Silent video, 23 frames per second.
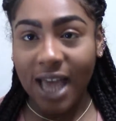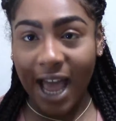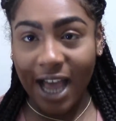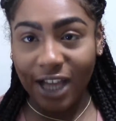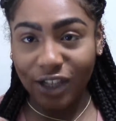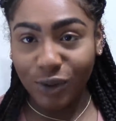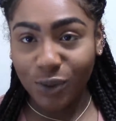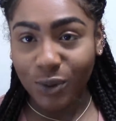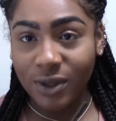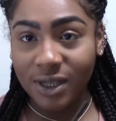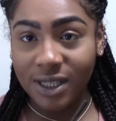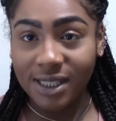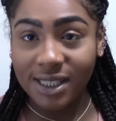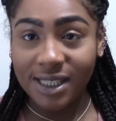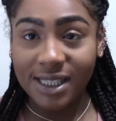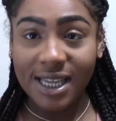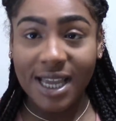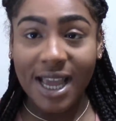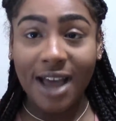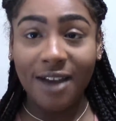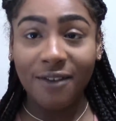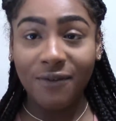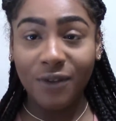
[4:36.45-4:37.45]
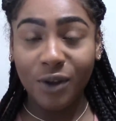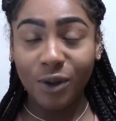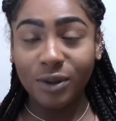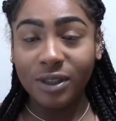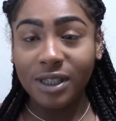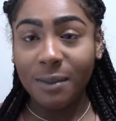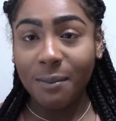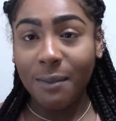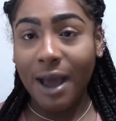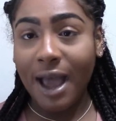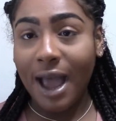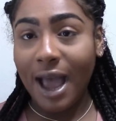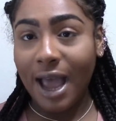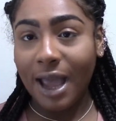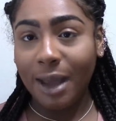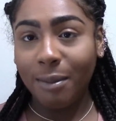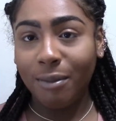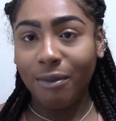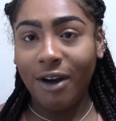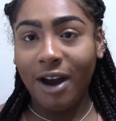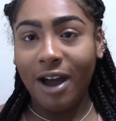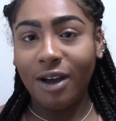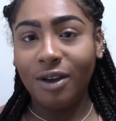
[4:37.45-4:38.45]
as you can see, I filled in my
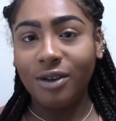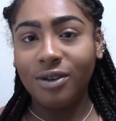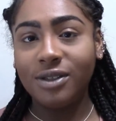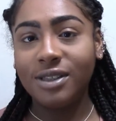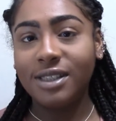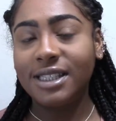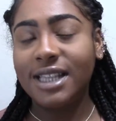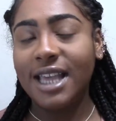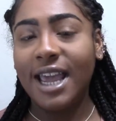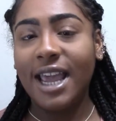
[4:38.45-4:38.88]
eyebrows,